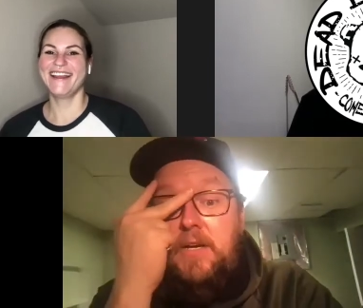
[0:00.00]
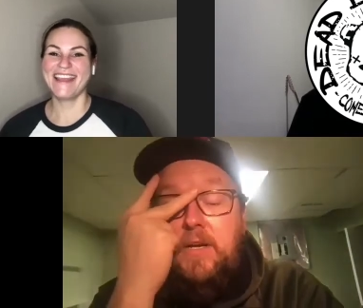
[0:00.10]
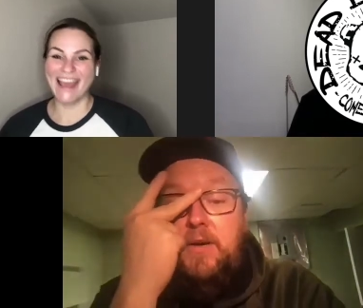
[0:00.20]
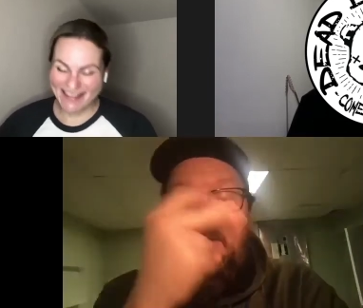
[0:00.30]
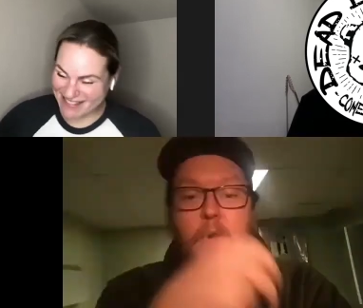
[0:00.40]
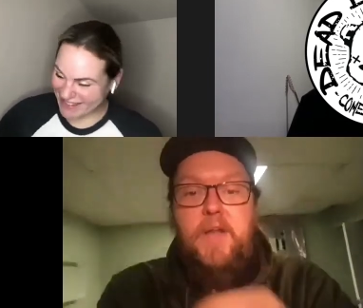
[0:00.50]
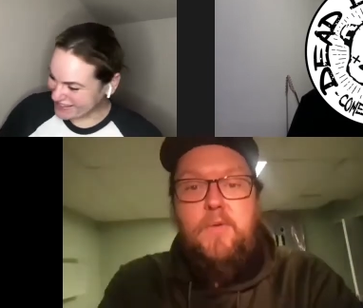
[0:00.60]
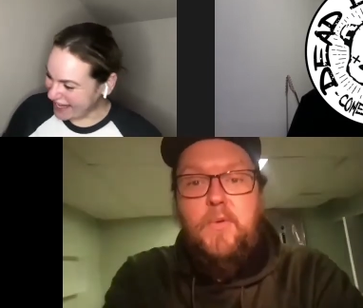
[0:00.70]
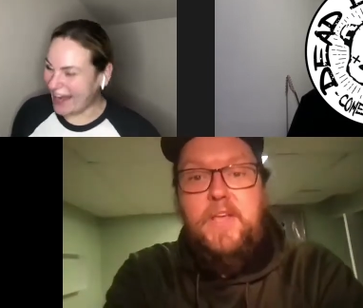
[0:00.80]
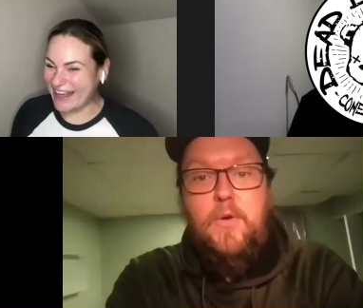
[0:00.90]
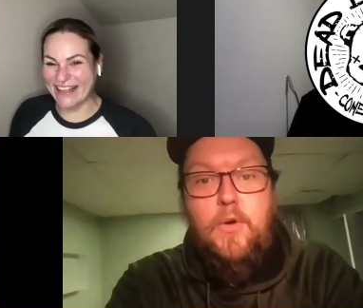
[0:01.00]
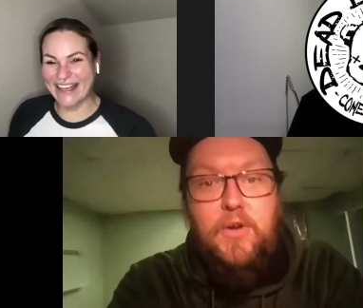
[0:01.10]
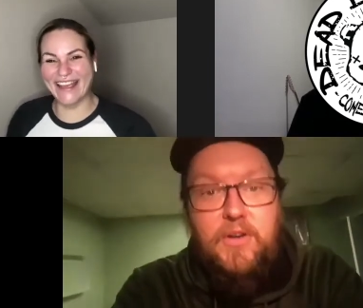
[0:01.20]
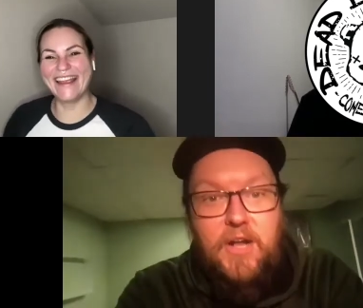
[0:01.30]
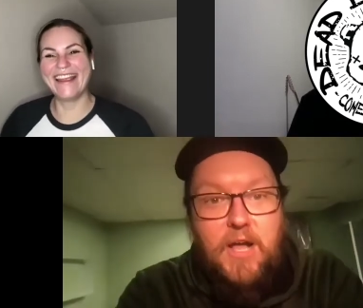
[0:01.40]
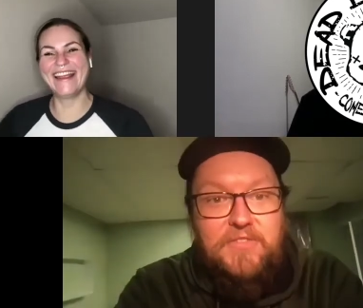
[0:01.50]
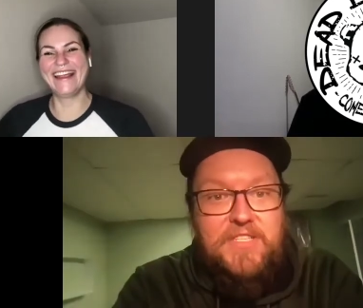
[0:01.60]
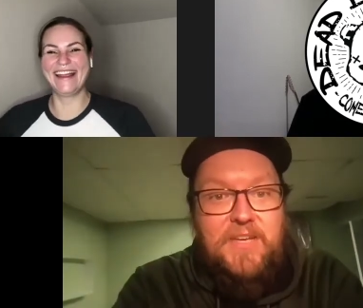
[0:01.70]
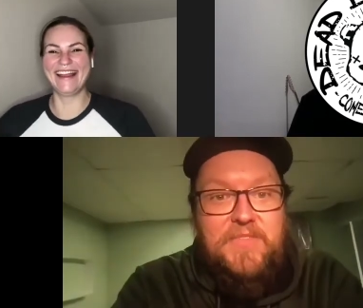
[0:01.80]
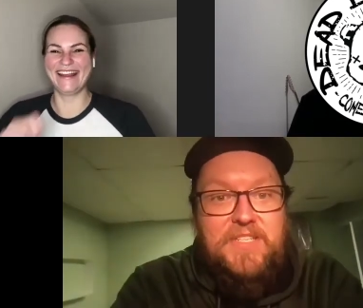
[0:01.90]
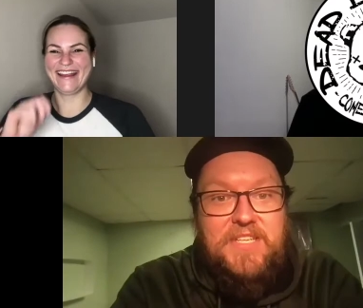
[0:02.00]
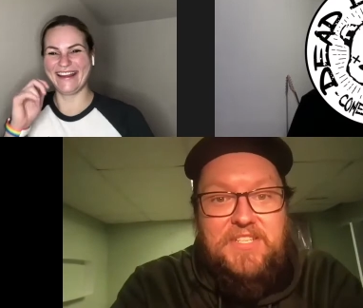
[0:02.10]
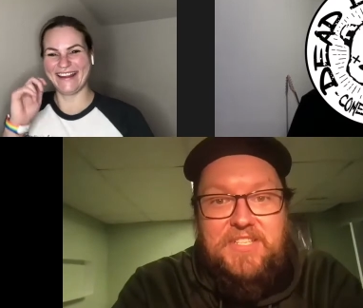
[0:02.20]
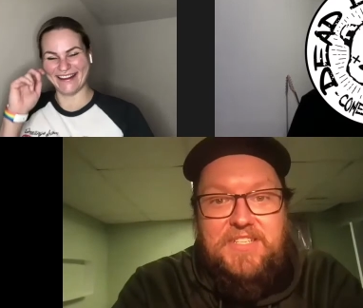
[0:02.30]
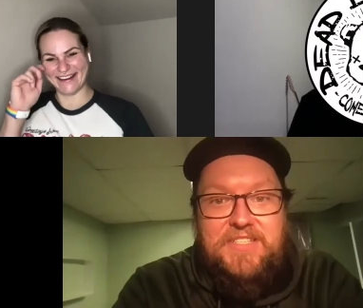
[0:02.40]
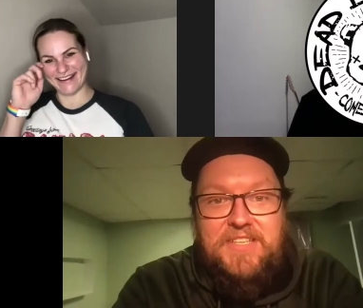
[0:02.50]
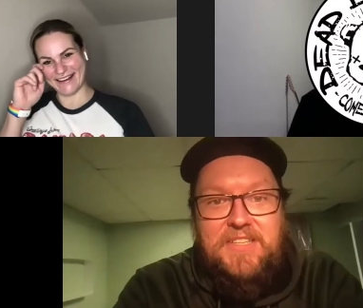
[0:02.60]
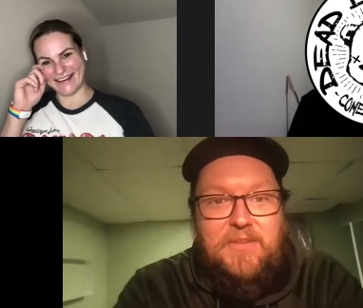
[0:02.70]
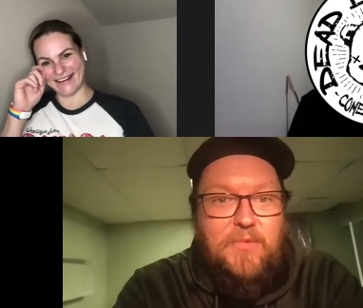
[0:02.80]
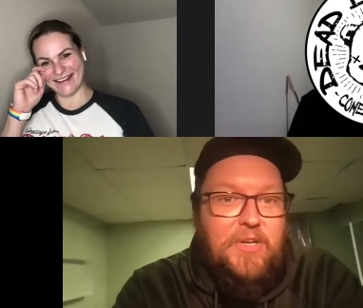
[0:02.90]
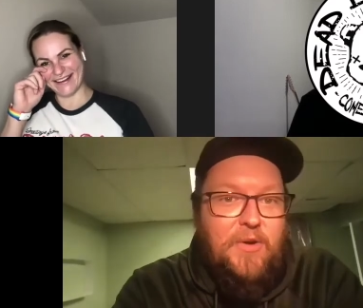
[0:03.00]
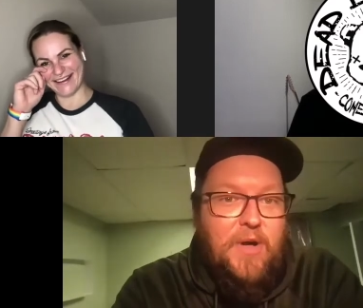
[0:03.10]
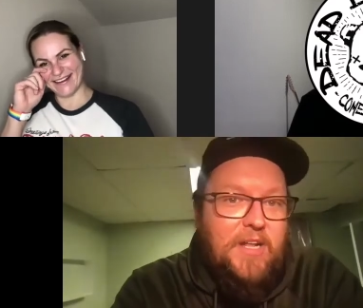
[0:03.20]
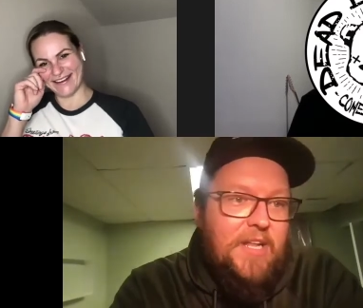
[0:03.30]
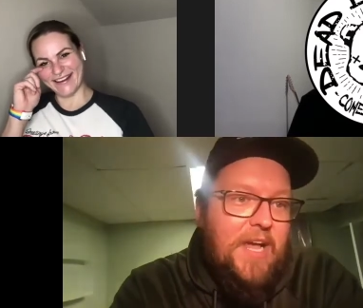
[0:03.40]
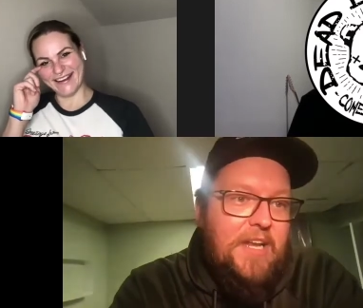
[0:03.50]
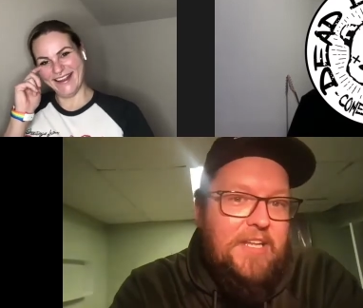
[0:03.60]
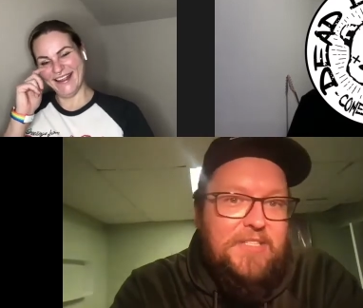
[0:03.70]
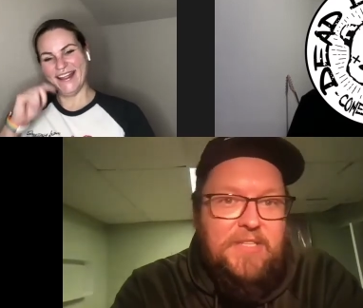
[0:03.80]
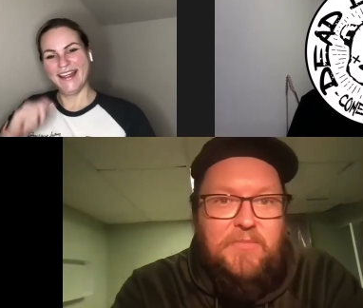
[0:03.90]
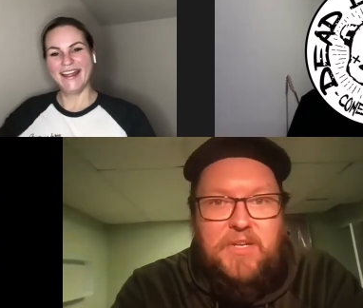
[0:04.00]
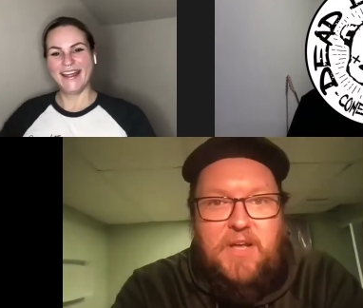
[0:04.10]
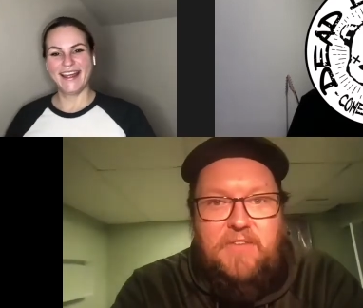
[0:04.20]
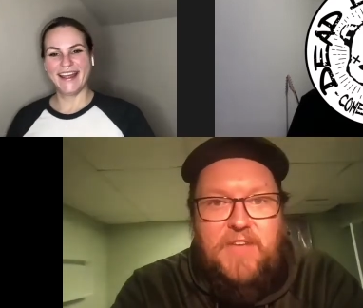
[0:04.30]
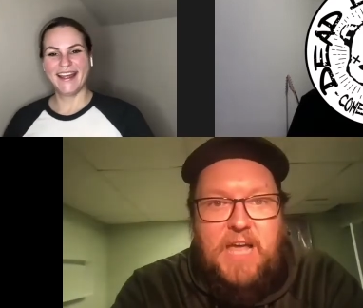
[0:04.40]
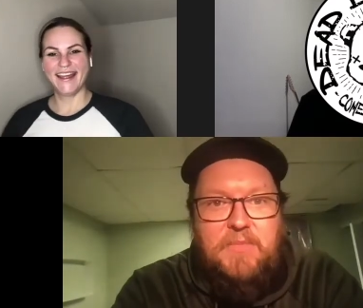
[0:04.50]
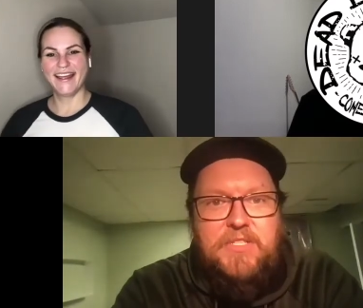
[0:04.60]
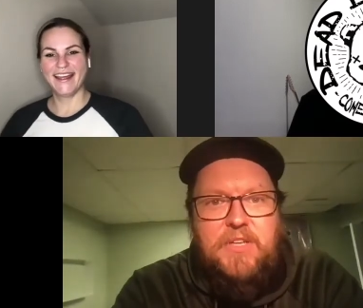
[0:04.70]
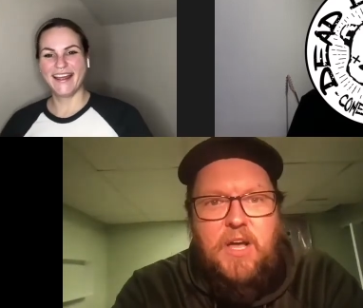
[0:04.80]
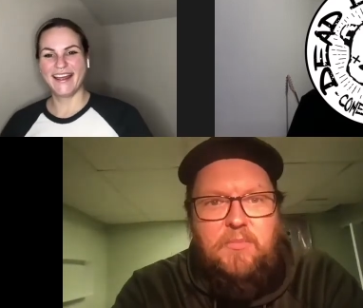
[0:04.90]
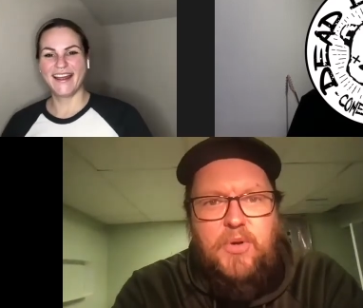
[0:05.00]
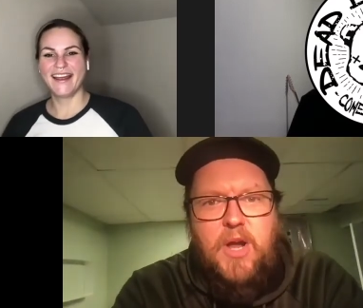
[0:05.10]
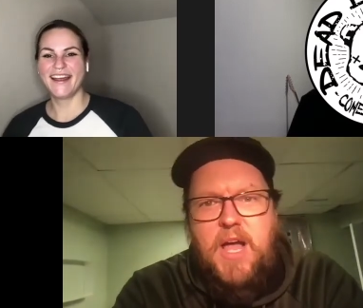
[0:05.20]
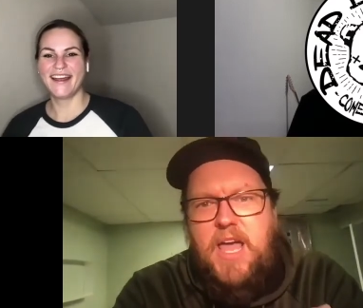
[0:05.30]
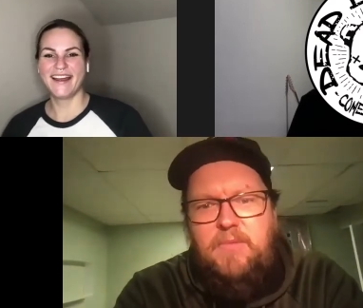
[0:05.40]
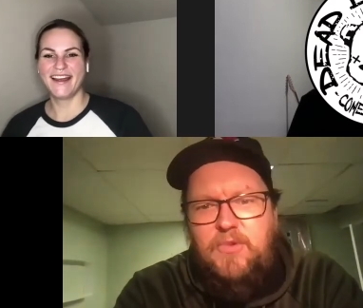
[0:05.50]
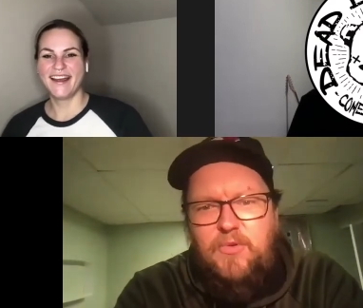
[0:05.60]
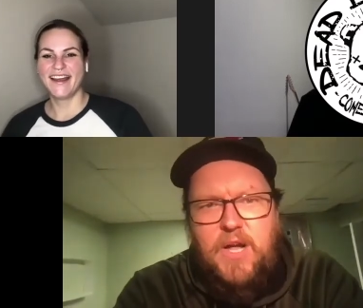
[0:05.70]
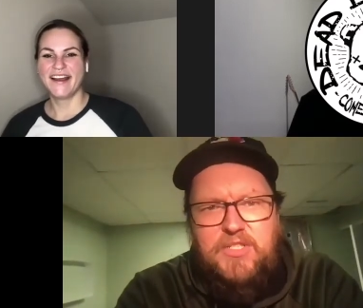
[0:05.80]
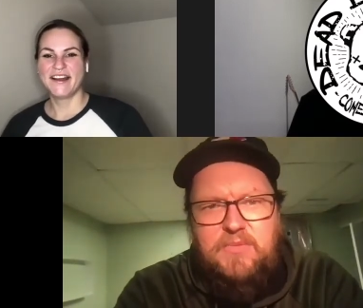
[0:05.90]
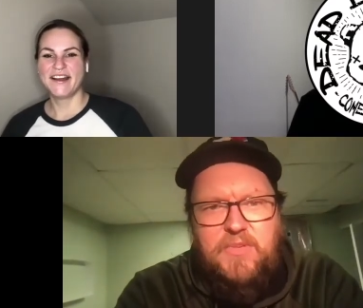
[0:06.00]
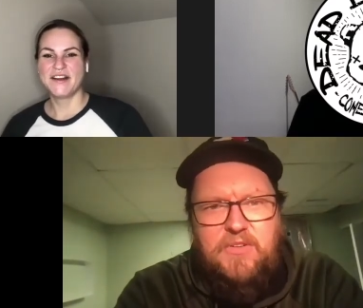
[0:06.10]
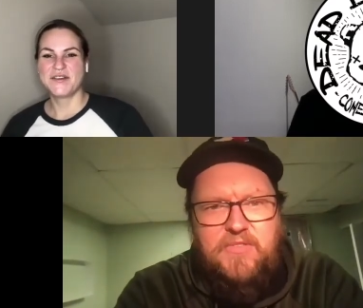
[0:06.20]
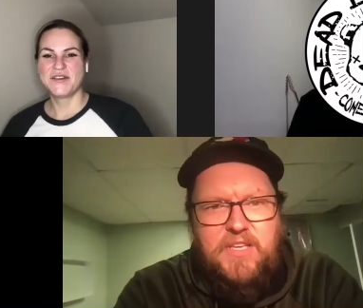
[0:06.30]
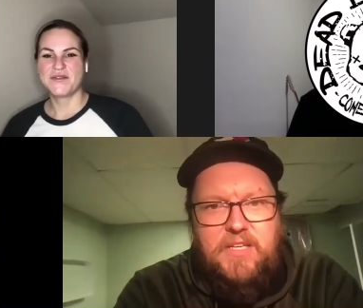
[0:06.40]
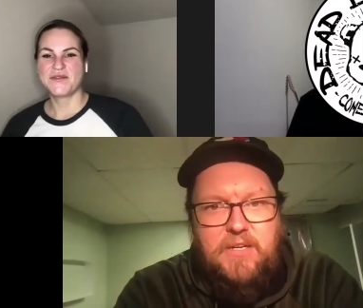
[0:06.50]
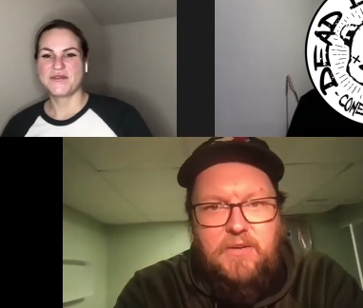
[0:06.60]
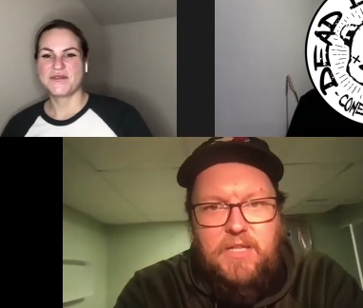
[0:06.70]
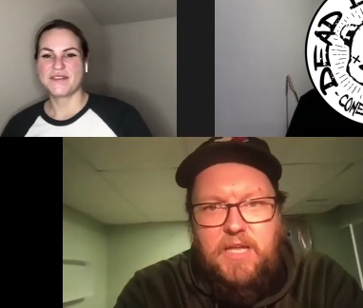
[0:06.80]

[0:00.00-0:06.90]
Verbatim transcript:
Speaker 1: Yes, exactly. Order it off Skip the Dishes, and then we'll go online, get something off Amazon Prime, we'll watch a movie, you know, like,